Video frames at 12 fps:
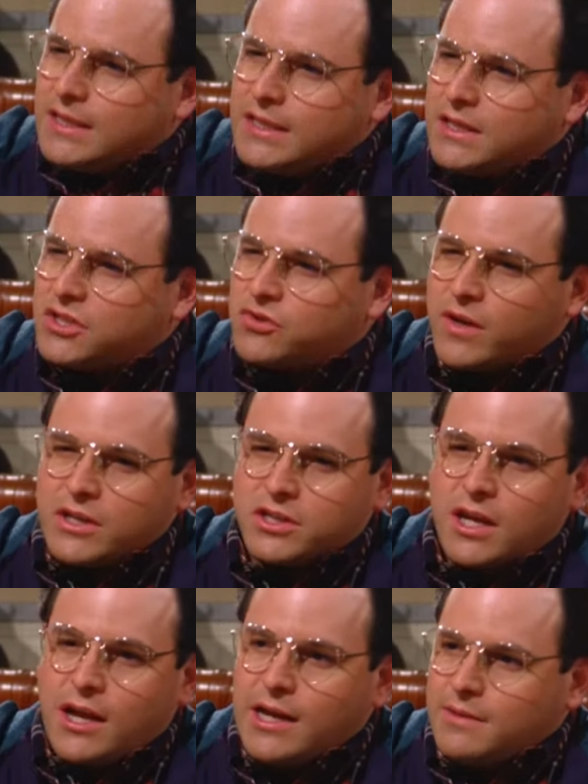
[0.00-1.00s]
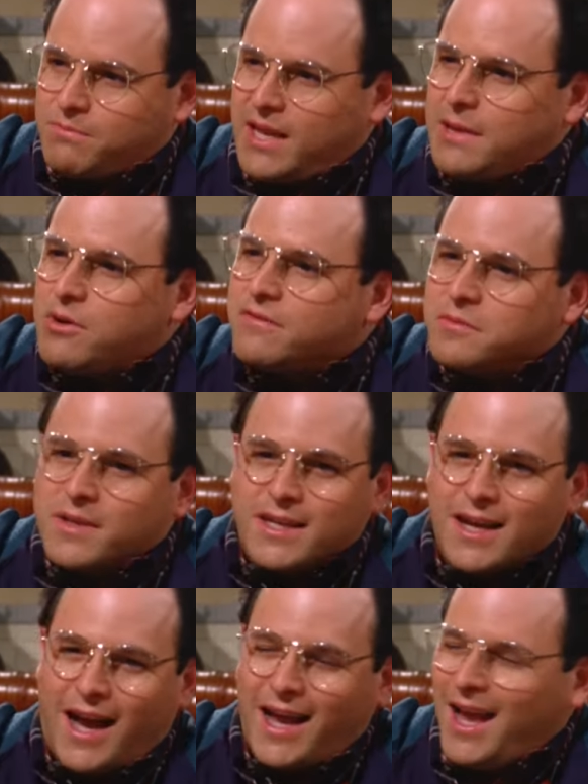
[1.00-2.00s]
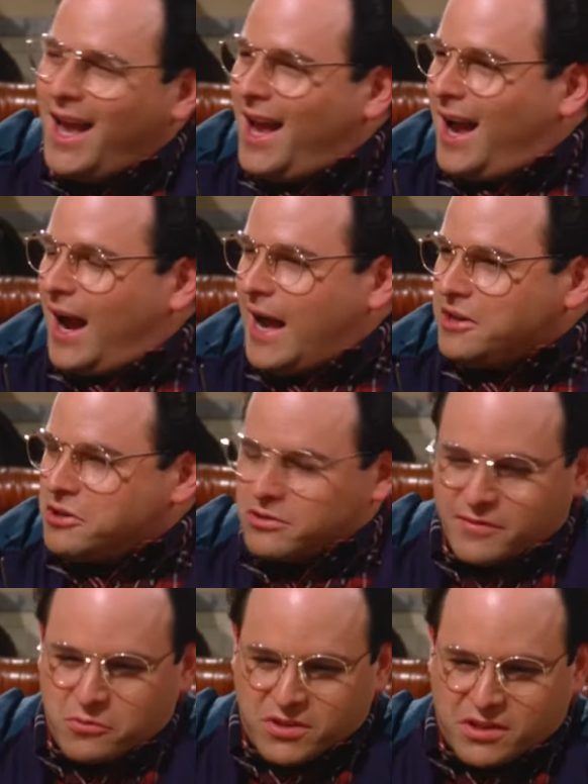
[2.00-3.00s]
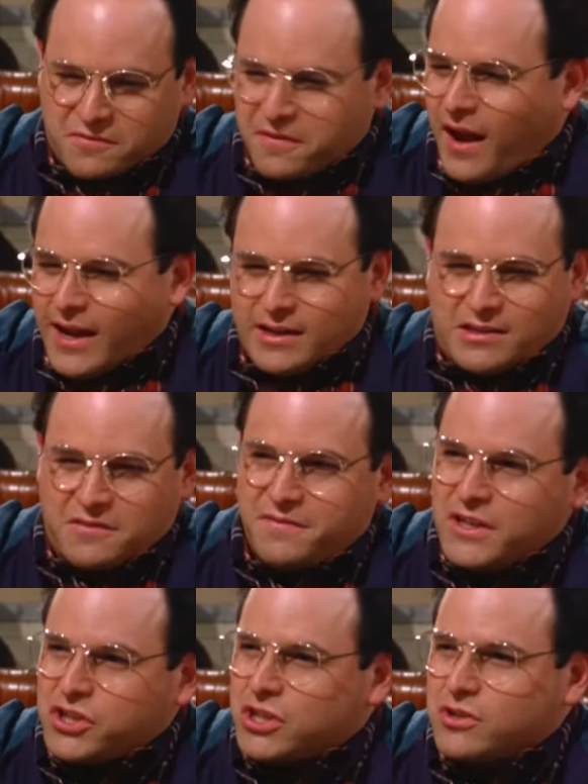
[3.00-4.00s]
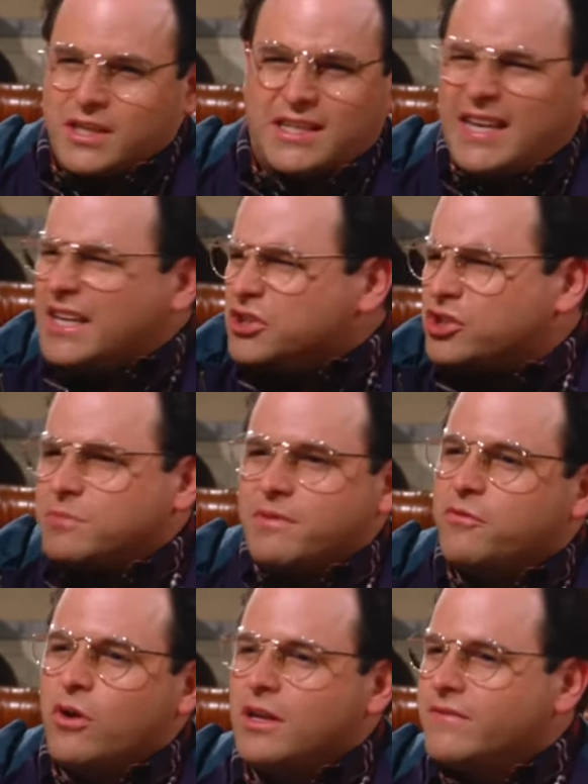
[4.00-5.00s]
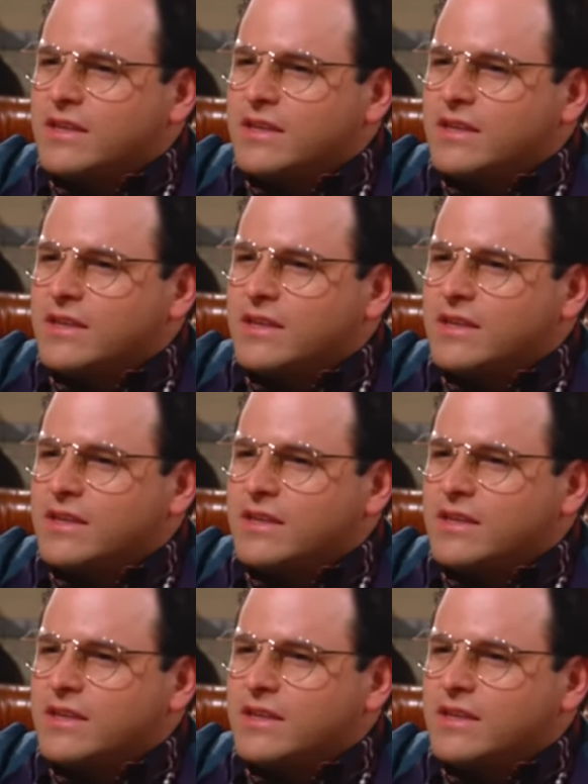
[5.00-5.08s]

a strange calm came over me. I don't know if it was divine intervention or the kinship of all living